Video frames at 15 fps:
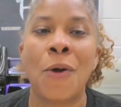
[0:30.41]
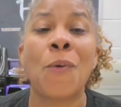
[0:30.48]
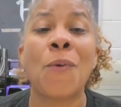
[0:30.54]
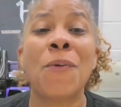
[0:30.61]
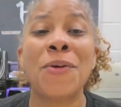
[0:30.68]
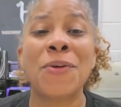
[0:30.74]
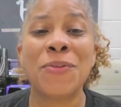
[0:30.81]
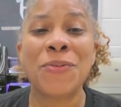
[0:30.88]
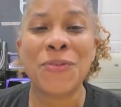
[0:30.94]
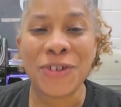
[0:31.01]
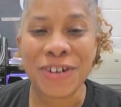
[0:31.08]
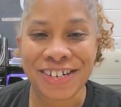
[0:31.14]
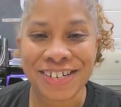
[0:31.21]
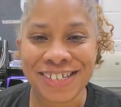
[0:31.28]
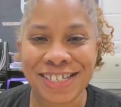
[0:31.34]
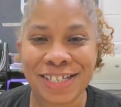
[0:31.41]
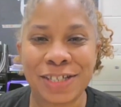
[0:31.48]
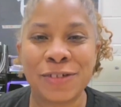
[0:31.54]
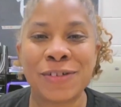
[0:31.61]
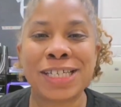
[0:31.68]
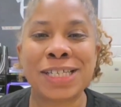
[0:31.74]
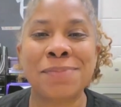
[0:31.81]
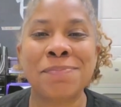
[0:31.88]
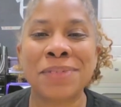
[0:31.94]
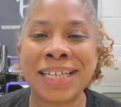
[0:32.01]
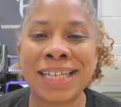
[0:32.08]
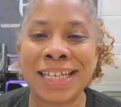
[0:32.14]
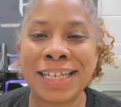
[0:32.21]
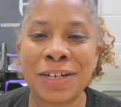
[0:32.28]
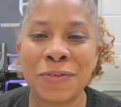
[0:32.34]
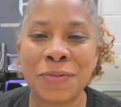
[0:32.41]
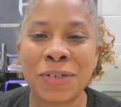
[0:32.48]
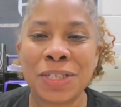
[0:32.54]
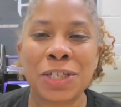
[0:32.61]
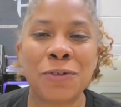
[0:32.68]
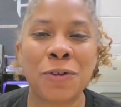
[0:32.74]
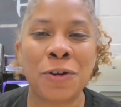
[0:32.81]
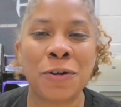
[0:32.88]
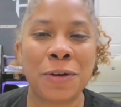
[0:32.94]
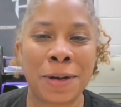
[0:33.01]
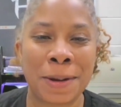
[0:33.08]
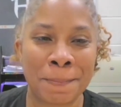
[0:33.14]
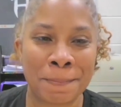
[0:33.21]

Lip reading: Or worse, you explain what the quote